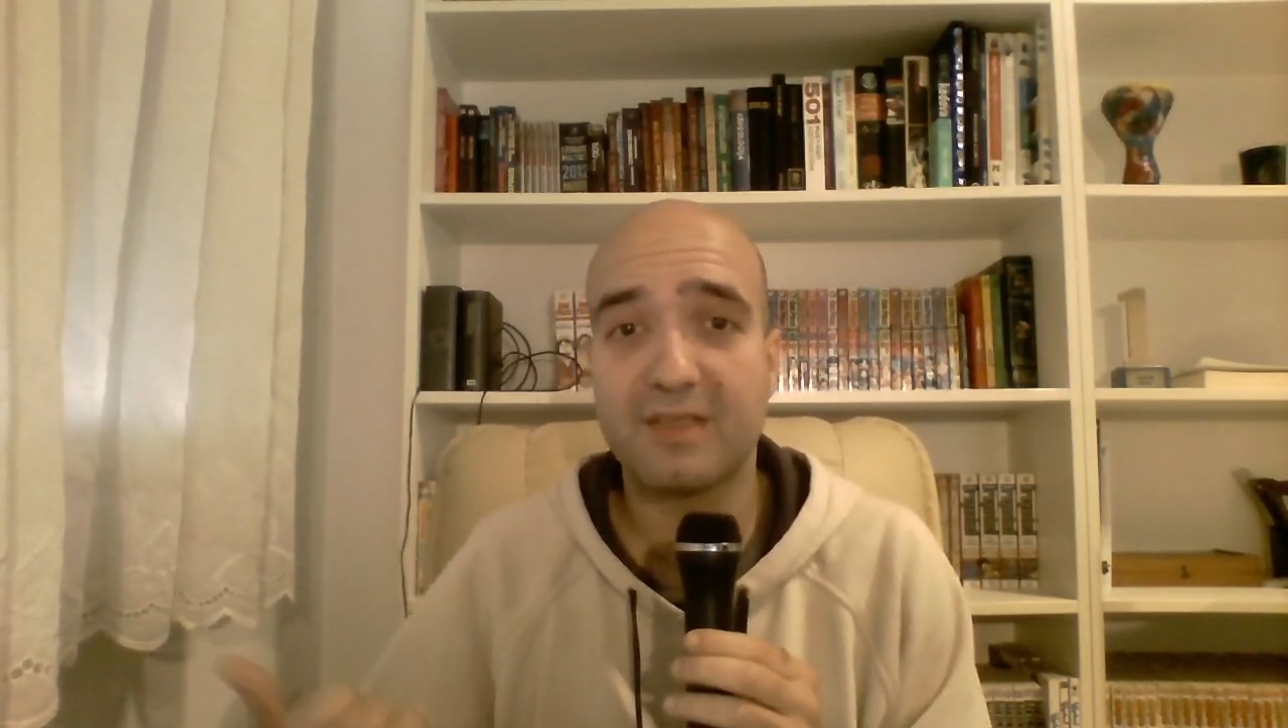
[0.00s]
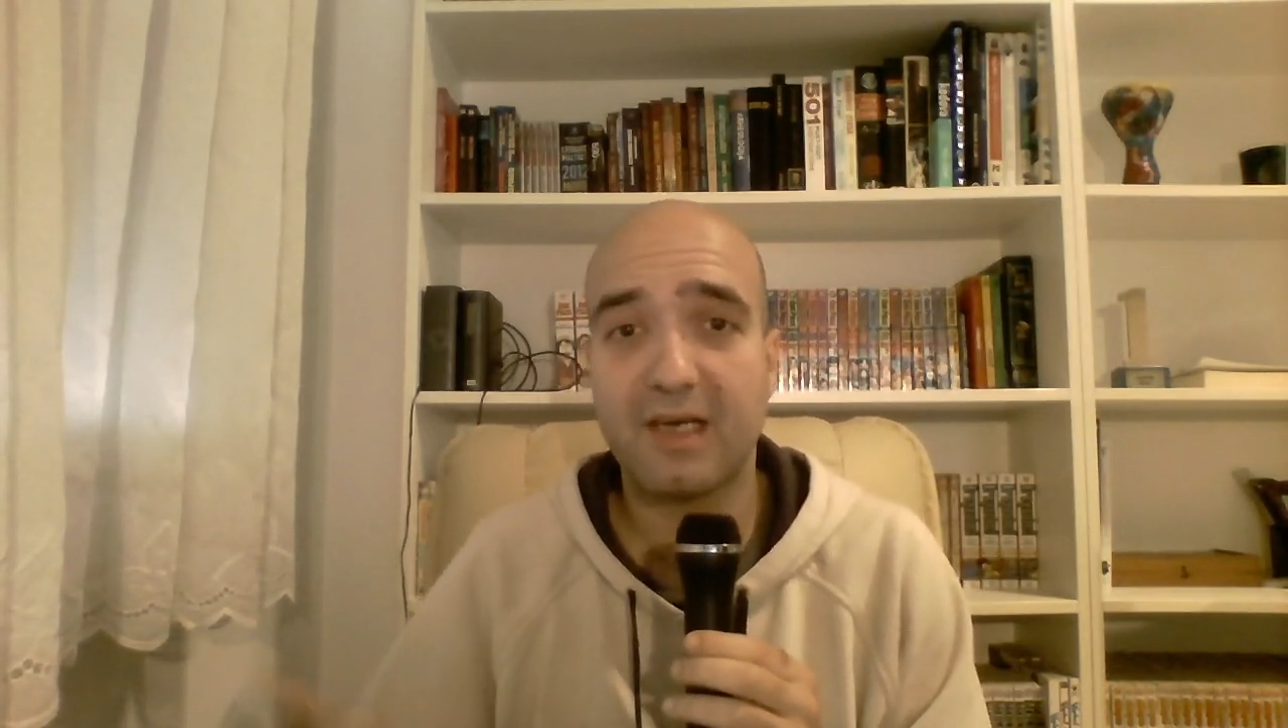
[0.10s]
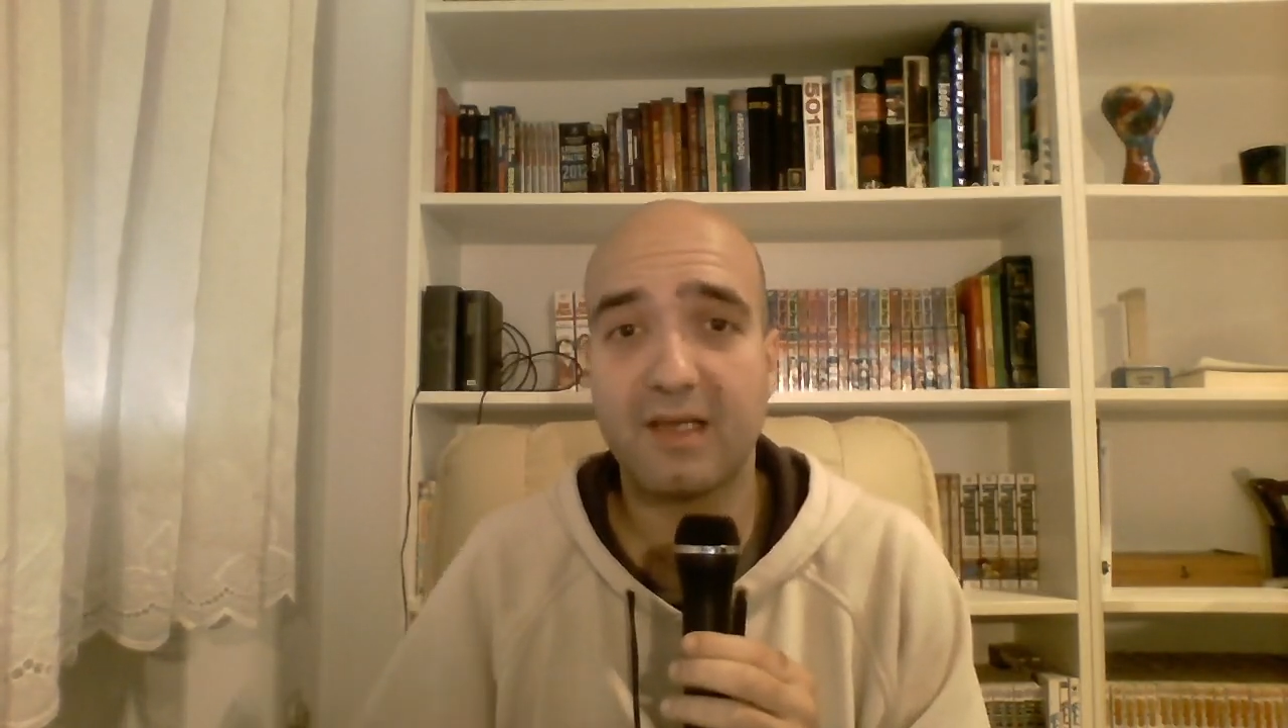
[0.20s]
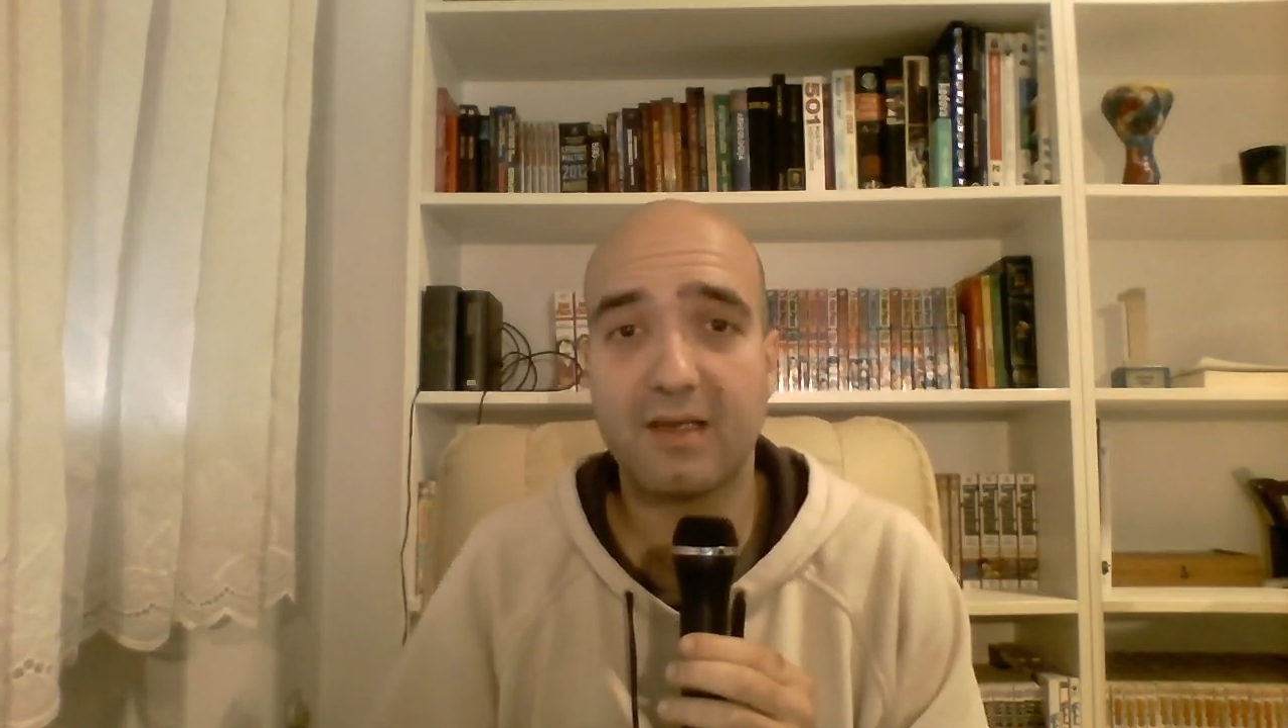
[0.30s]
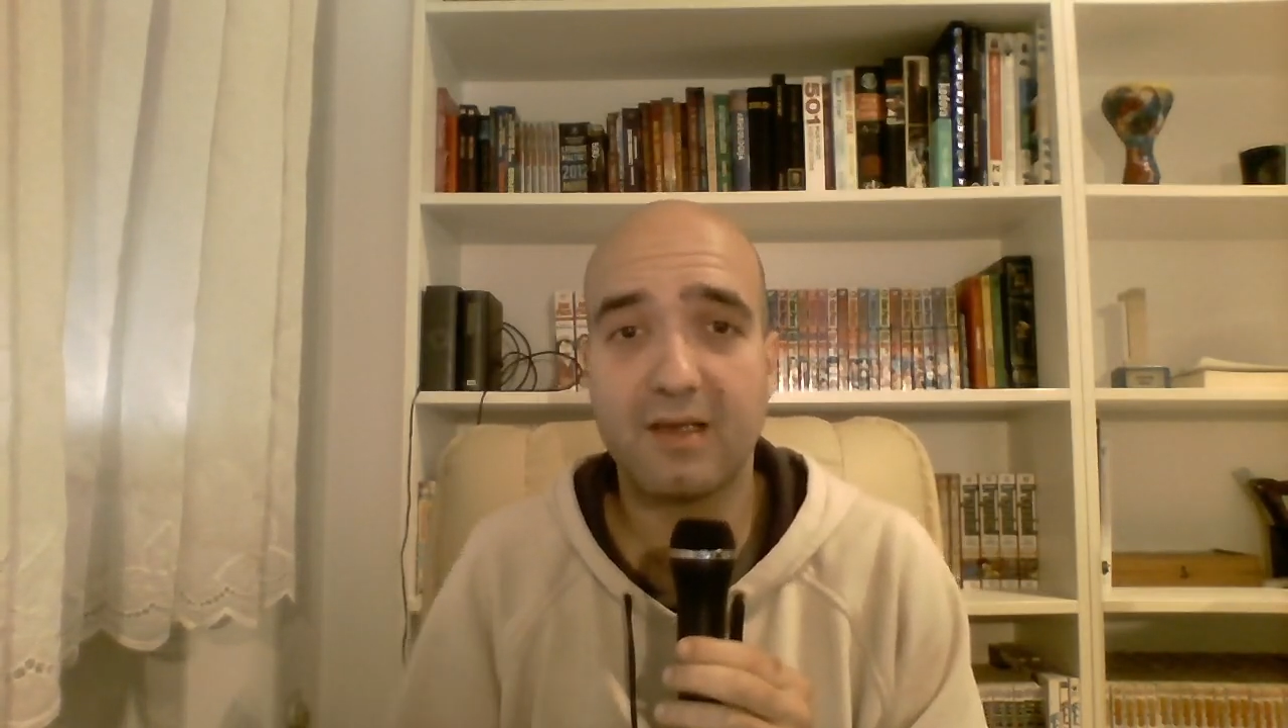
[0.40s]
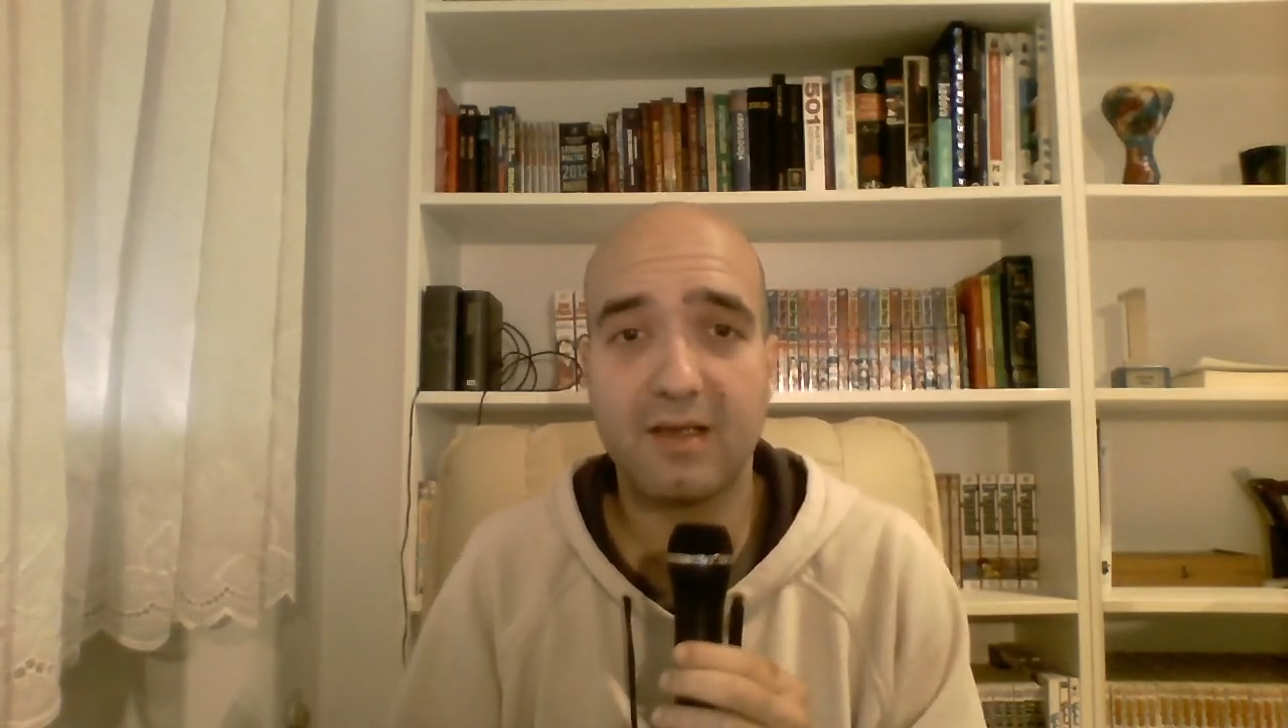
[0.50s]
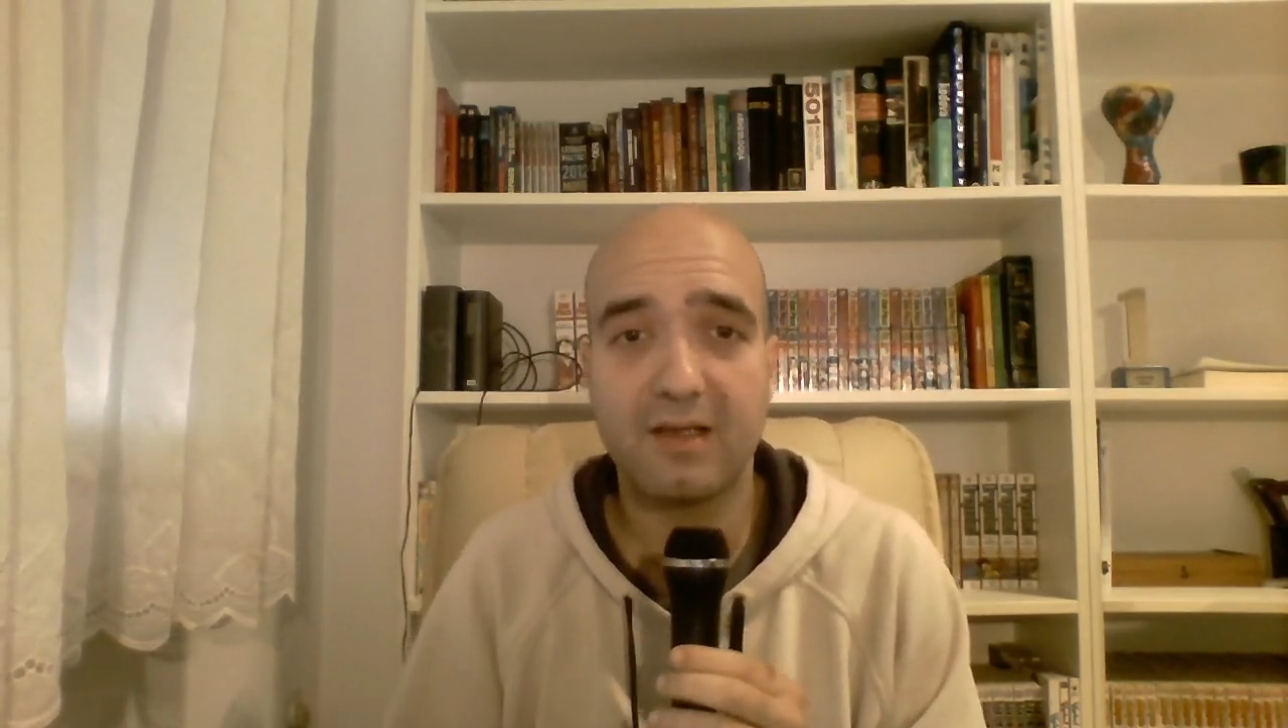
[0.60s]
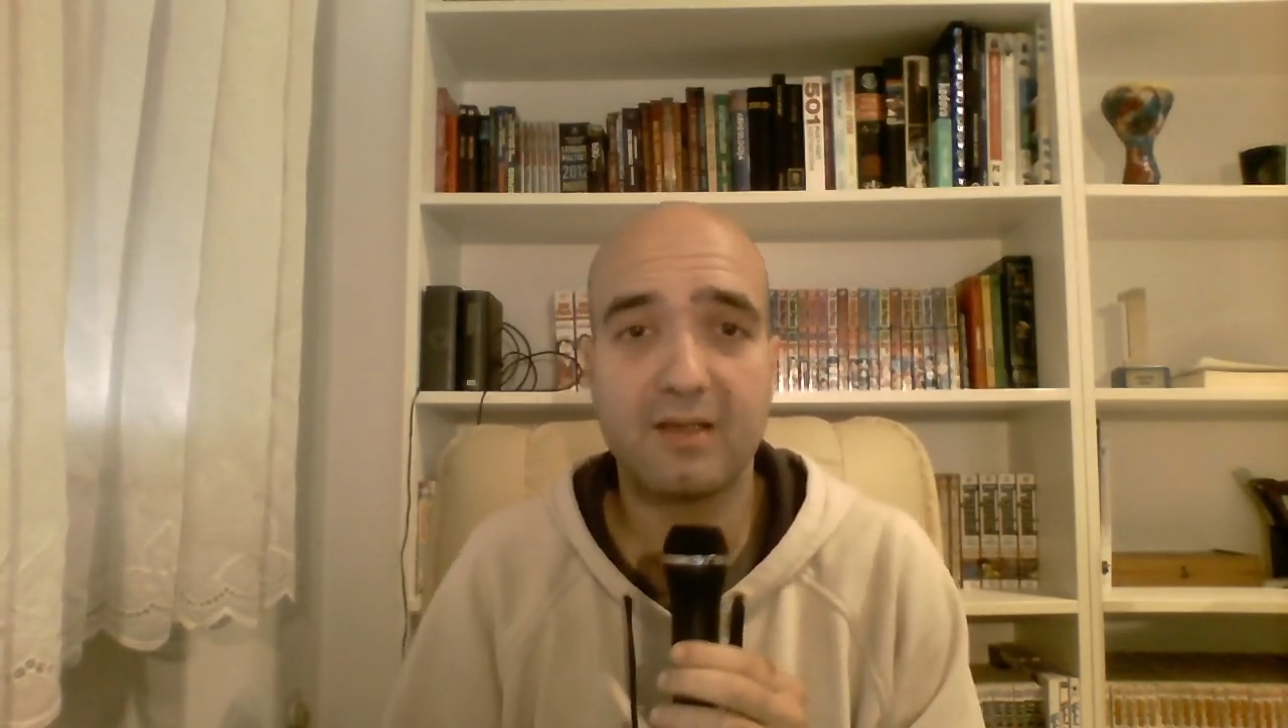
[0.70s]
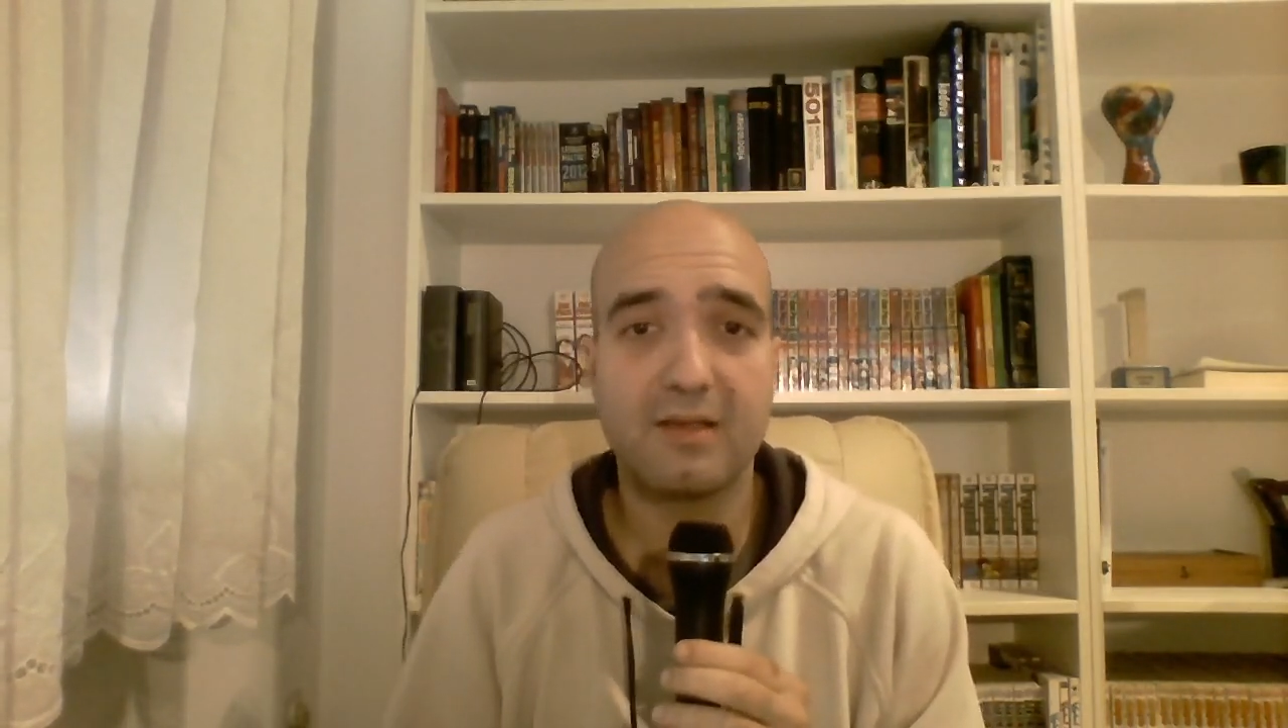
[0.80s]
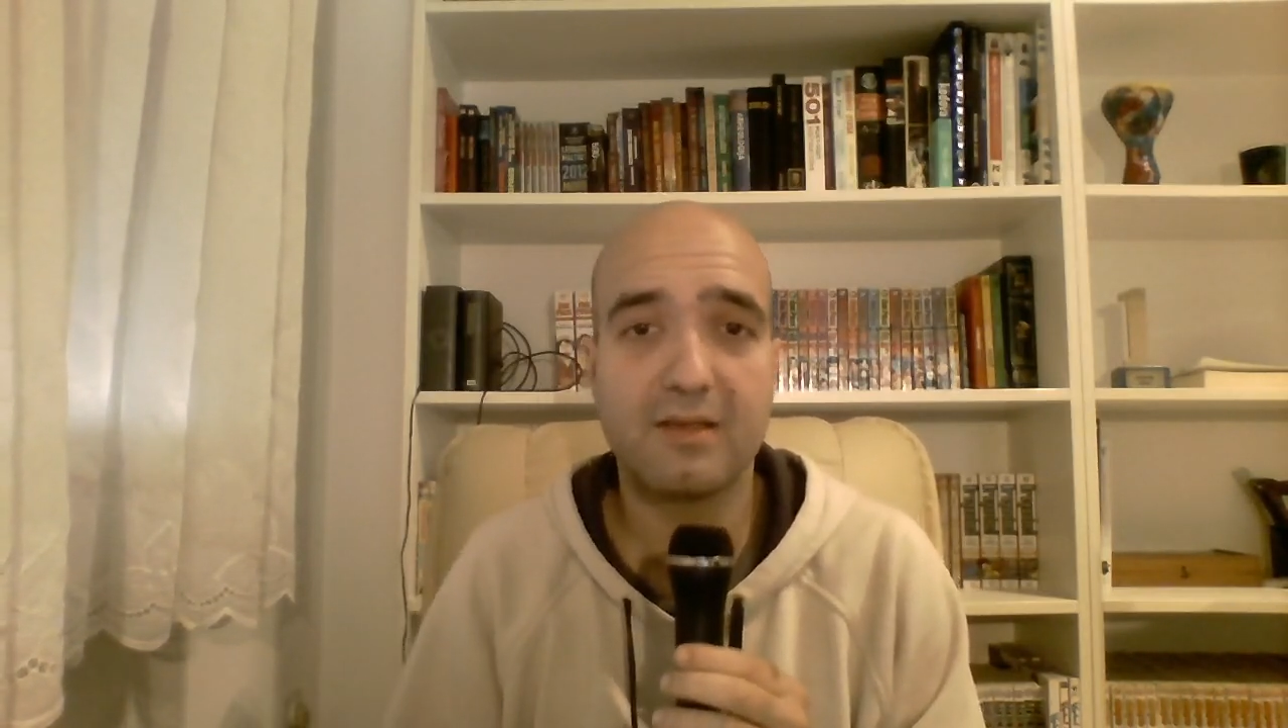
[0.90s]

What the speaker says: Give me a like